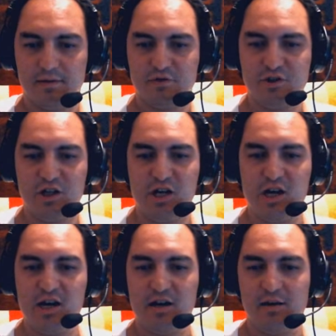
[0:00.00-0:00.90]

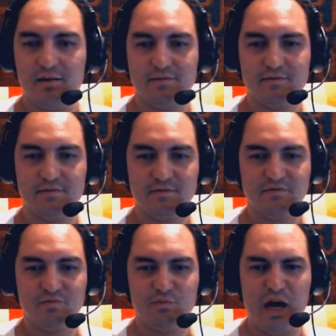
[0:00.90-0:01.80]
Yeah!
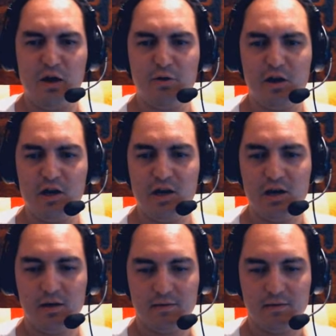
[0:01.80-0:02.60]
Power!